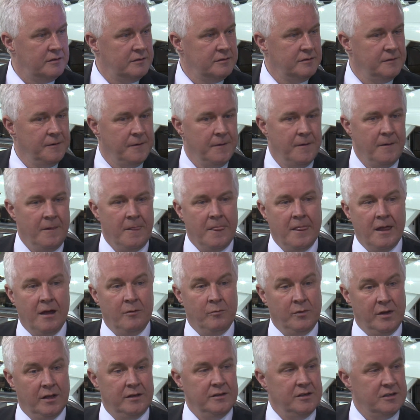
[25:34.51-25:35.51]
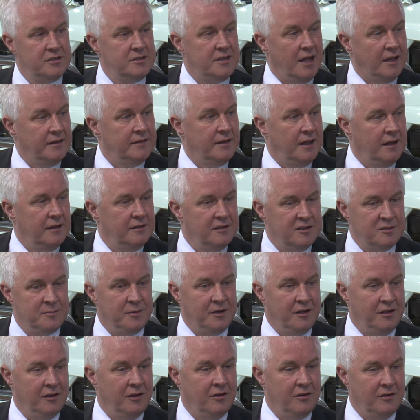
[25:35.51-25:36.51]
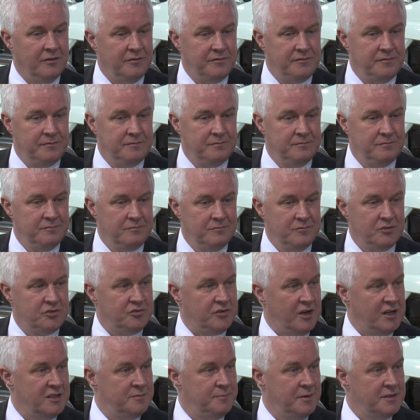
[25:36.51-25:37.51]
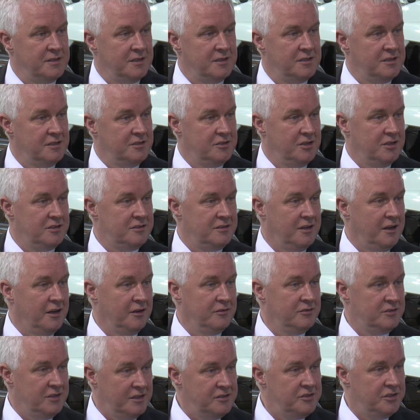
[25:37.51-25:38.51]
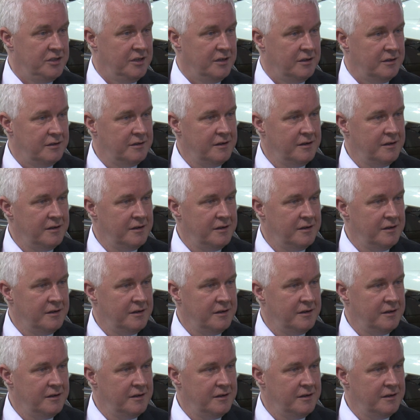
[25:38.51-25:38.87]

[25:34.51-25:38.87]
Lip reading: Yeah. And we understand that. There's been a lot of stressed businesses just announced this year.